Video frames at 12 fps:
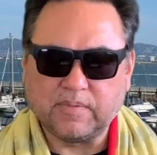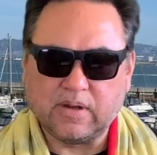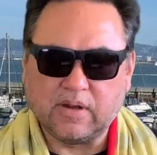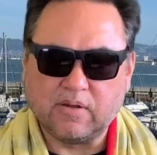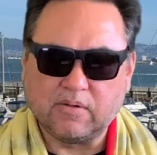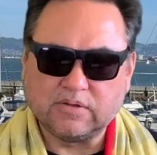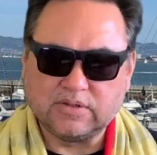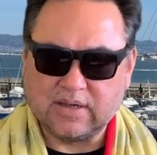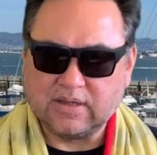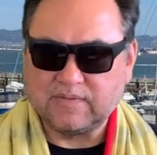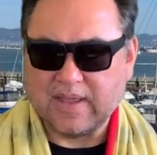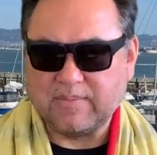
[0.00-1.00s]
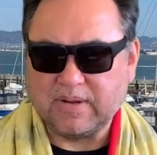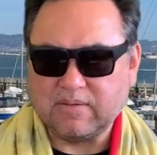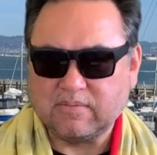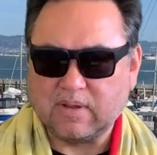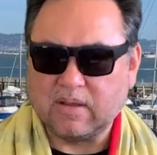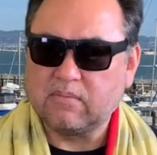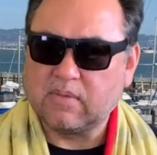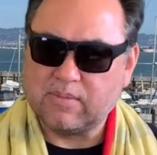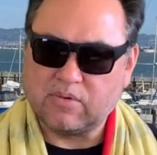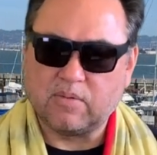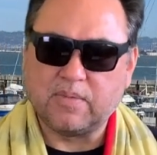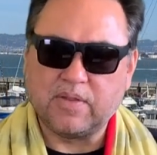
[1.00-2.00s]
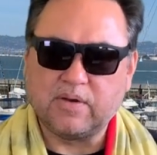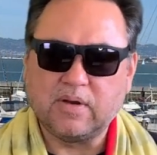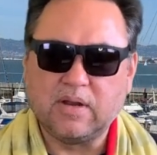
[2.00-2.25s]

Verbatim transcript: you know, Jennie's family, uh, maybe her mother,